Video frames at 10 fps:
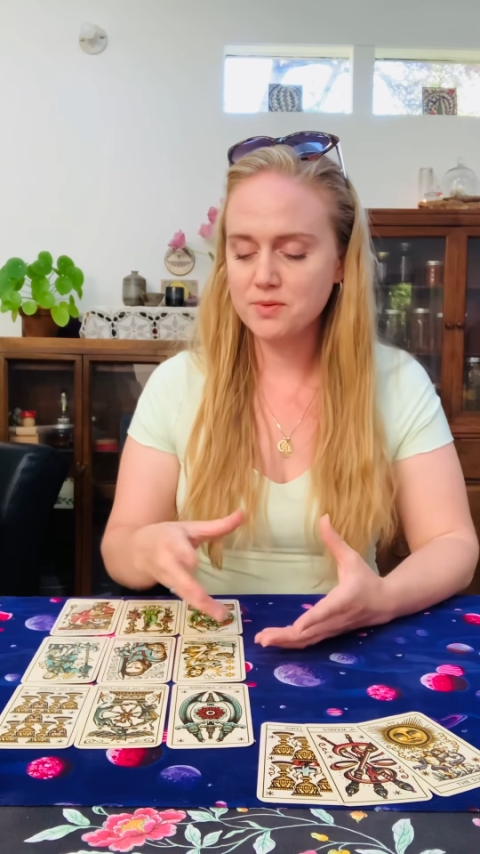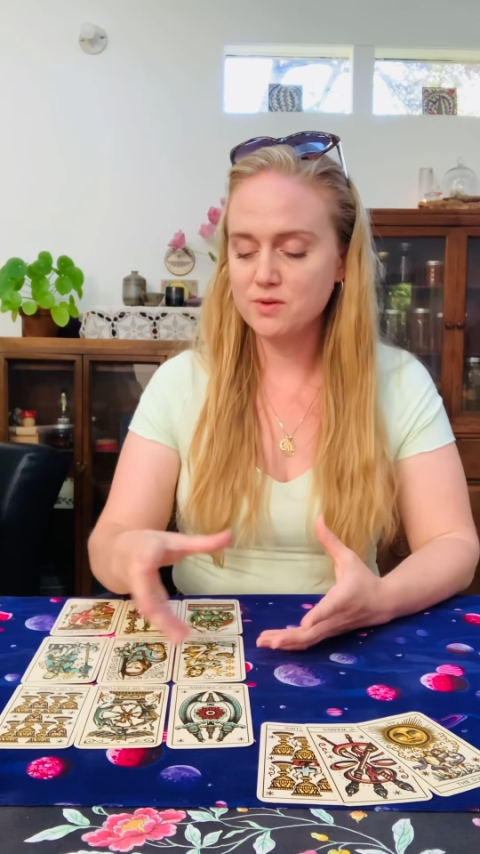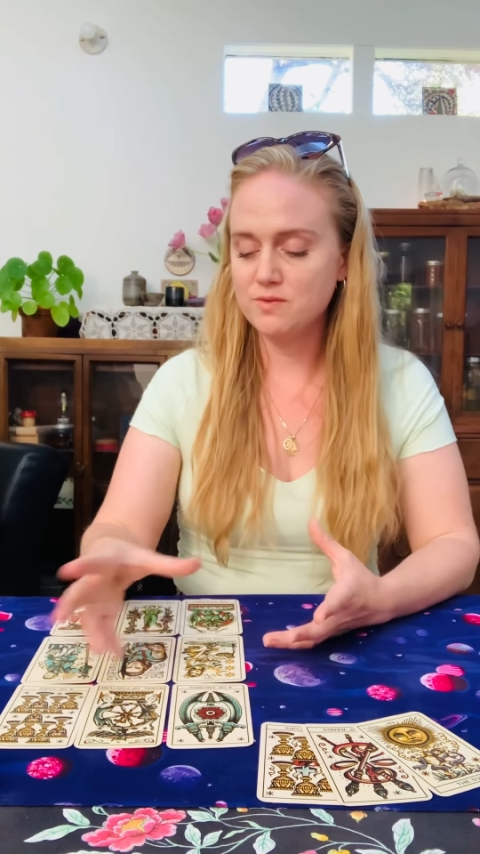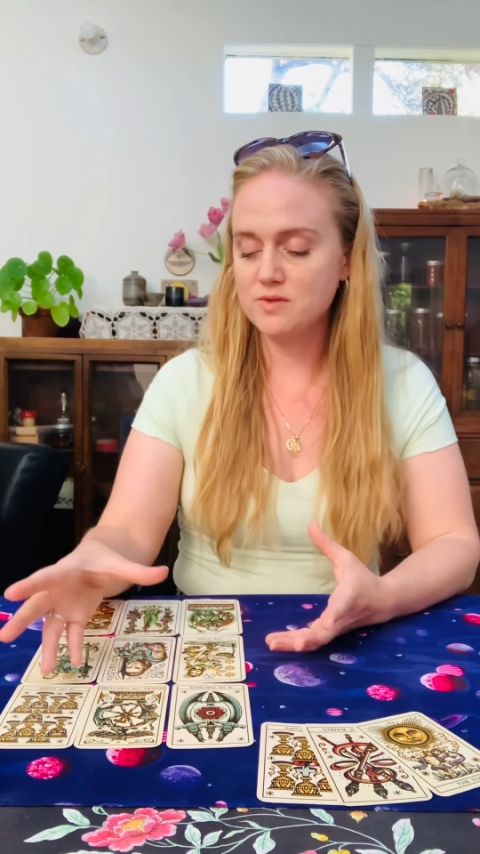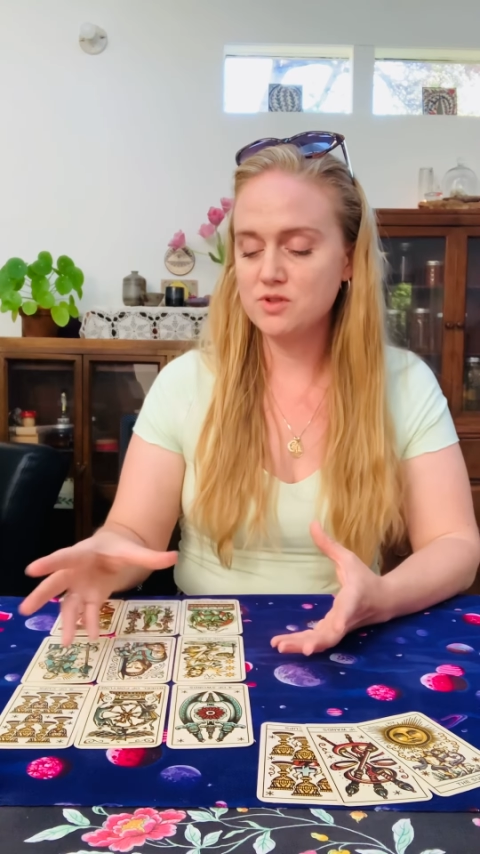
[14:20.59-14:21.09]

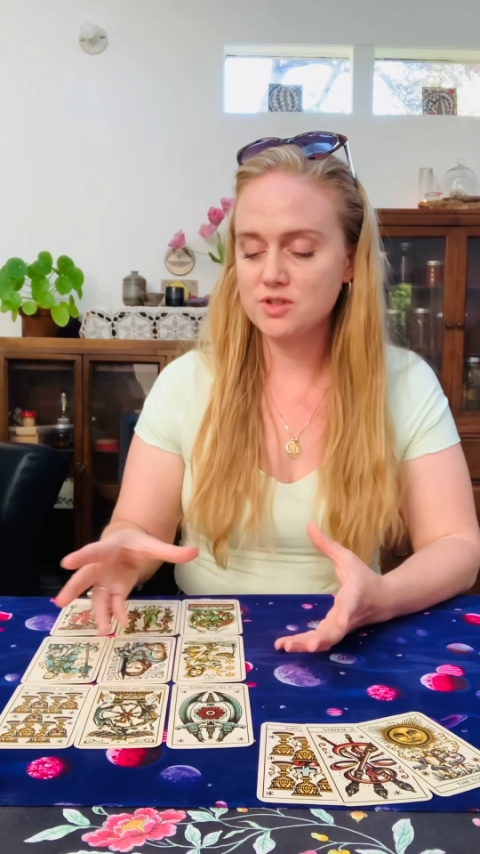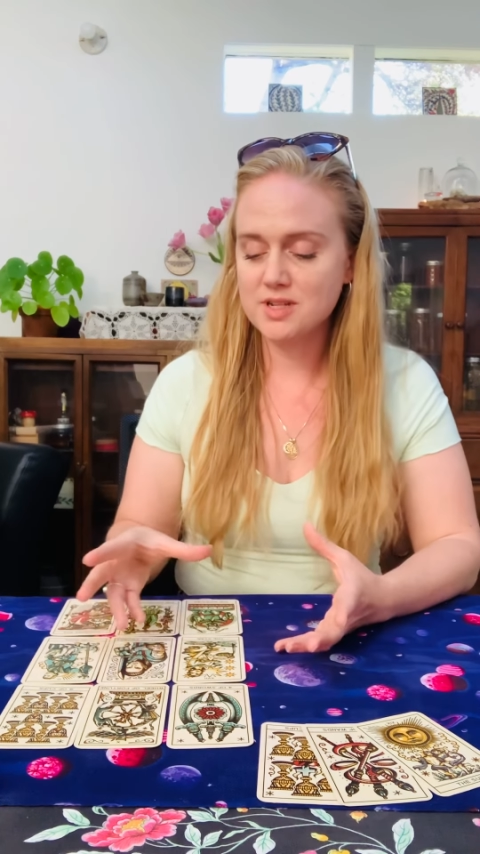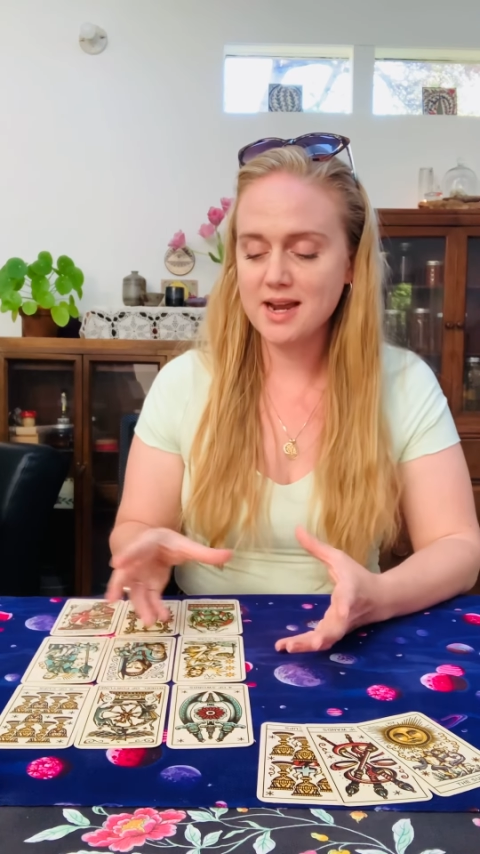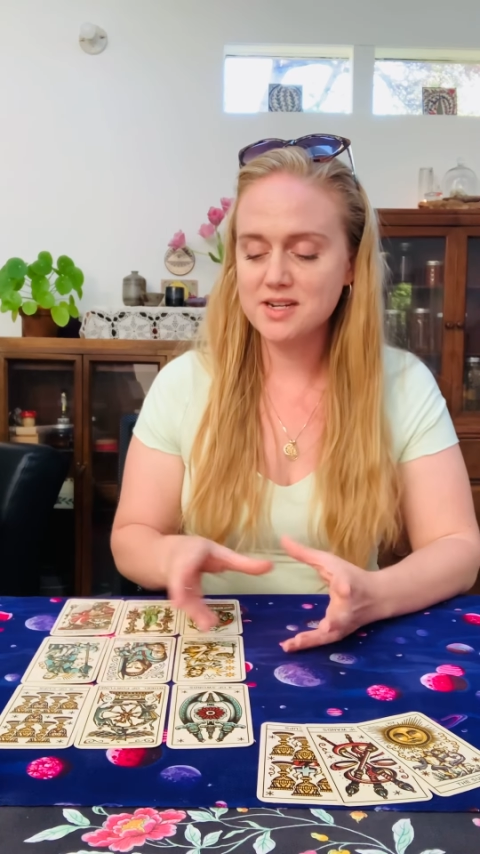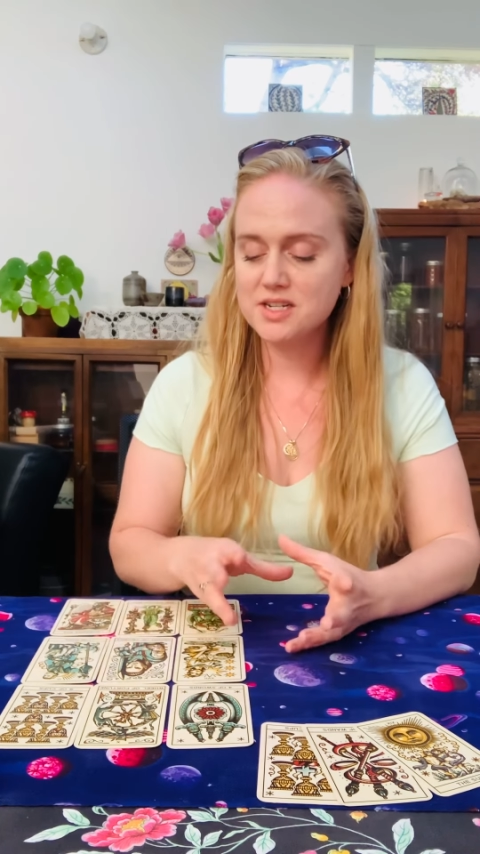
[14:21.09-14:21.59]
you've
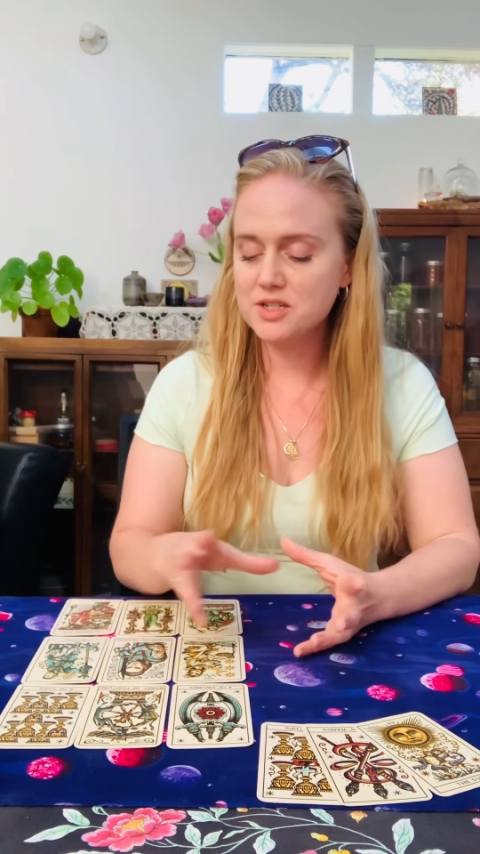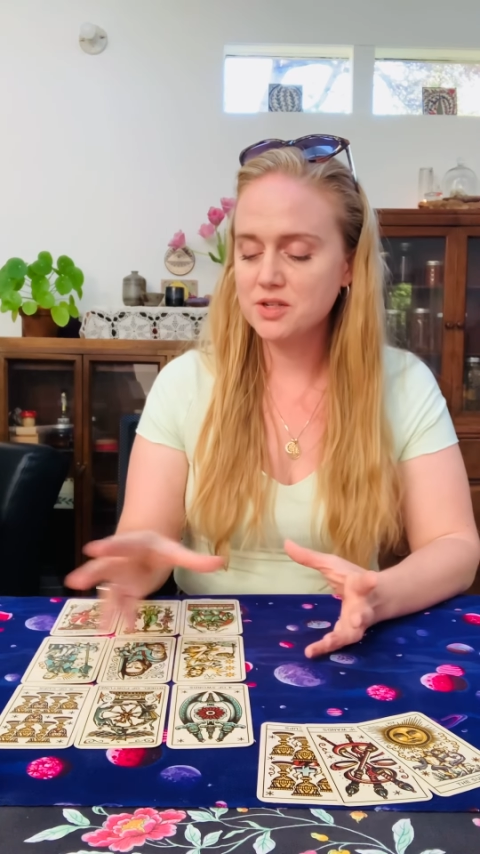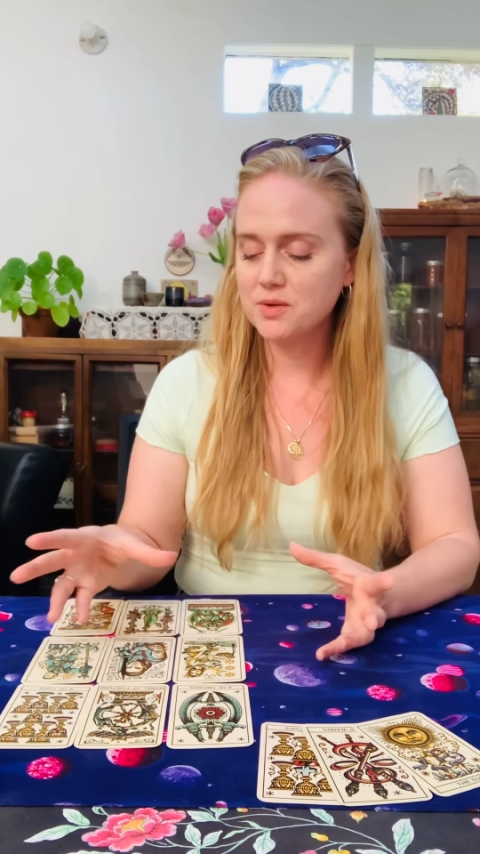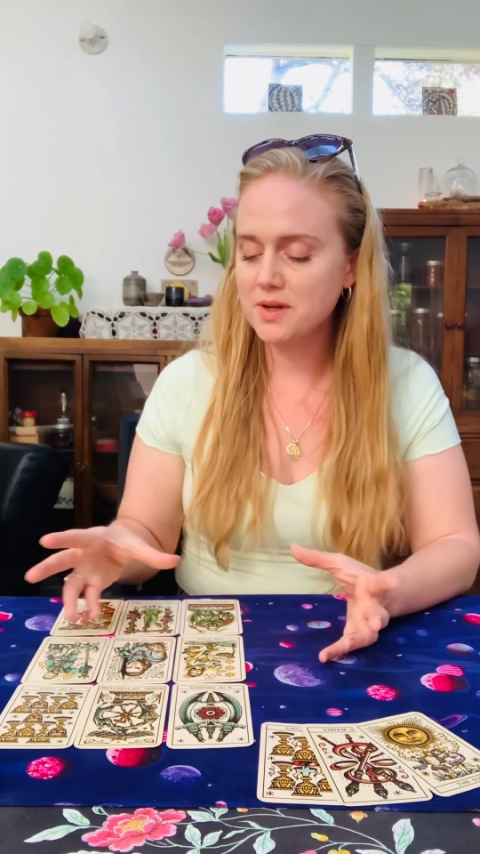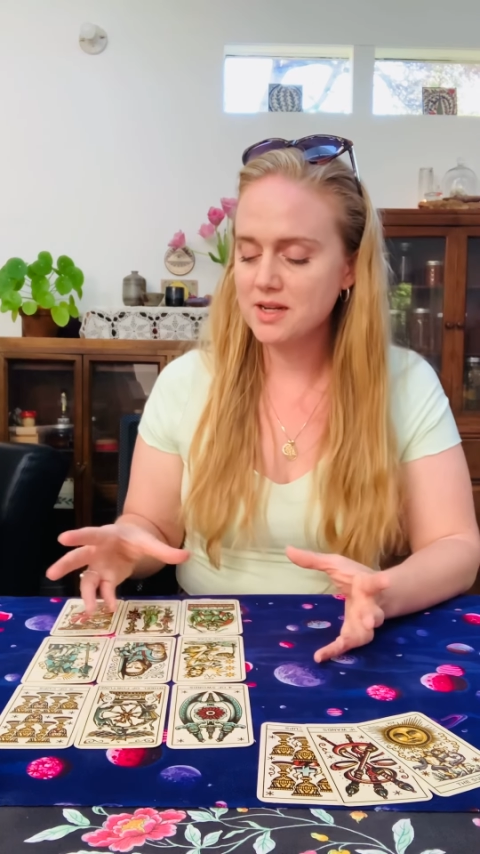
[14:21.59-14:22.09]
tended
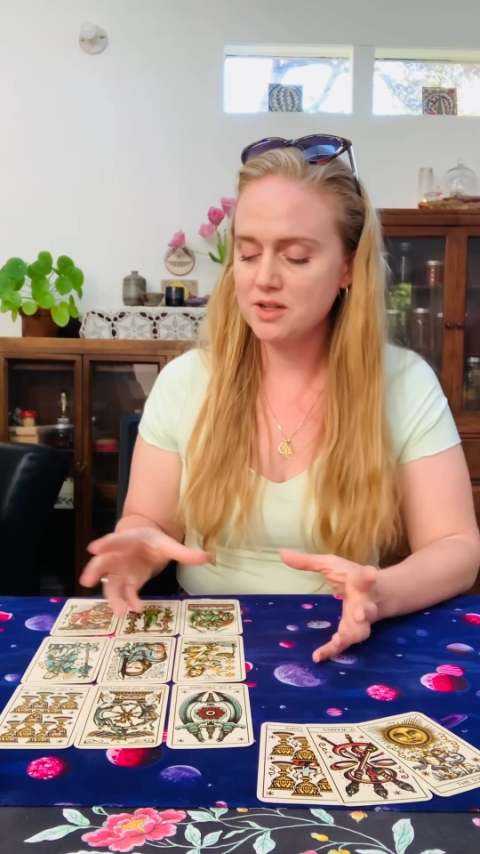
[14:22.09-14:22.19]
to it,